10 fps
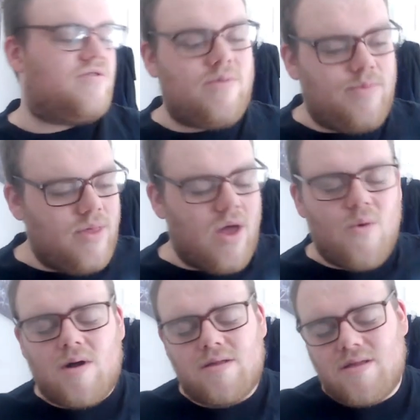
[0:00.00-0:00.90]
No
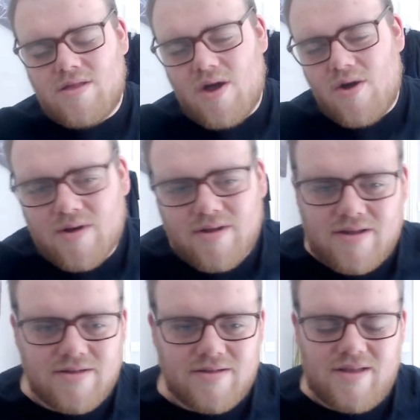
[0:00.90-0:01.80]
one
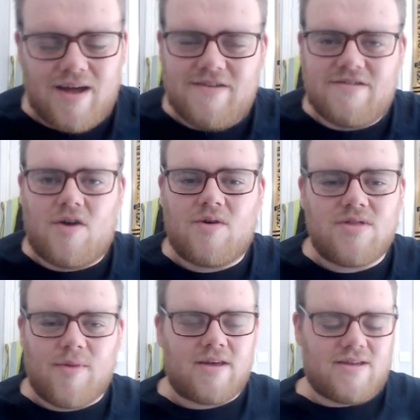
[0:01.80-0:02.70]
can touch Joe on the
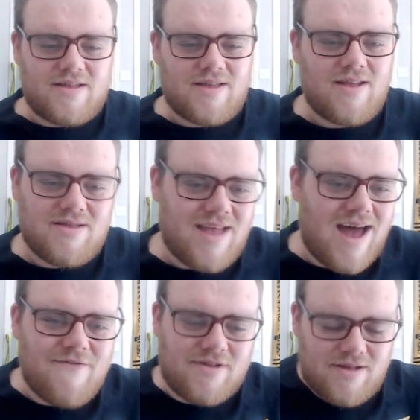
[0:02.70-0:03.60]
mic. It's
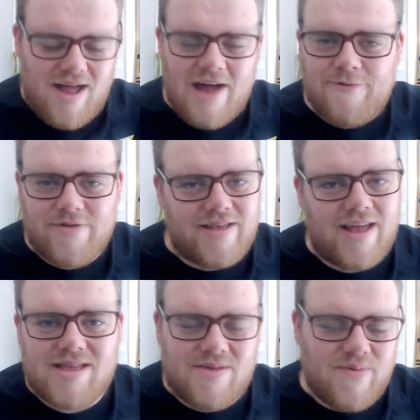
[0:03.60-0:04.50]
evident. Everyone
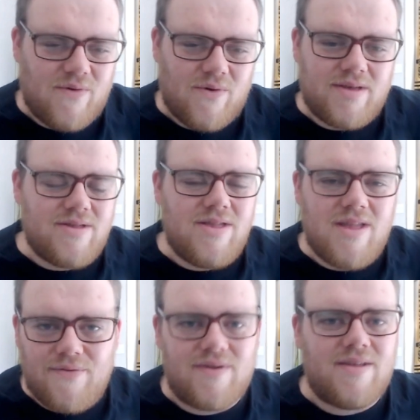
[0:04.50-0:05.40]
said this before. It's
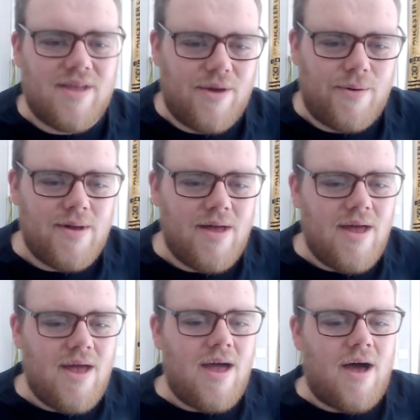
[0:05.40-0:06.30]
nothing new.
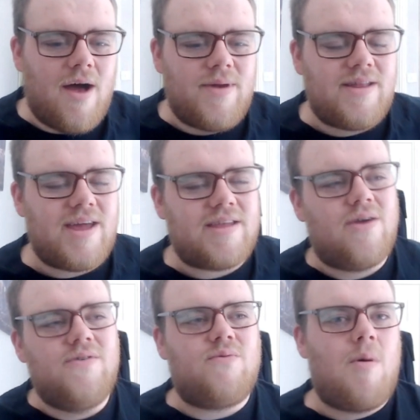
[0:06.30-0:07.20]
He then
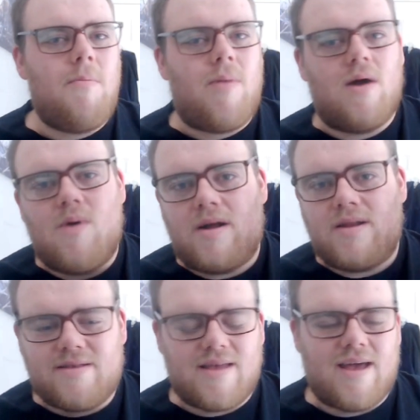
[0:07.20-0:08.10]
goes one by one
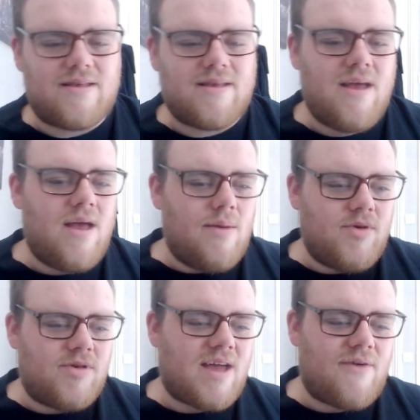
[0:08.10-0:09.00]
and says,
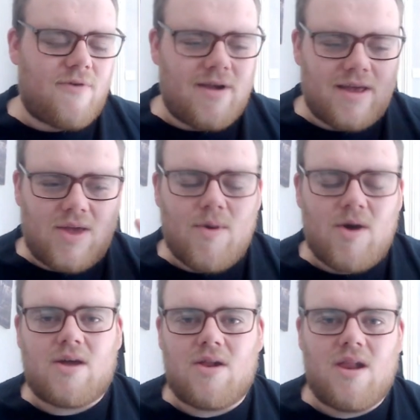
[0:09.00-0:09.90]
Mustafa Ali, you might
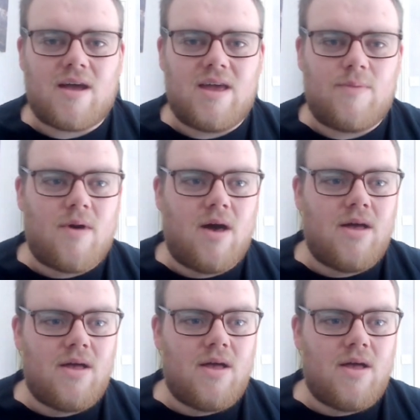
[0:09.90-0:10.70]
have got lucky, but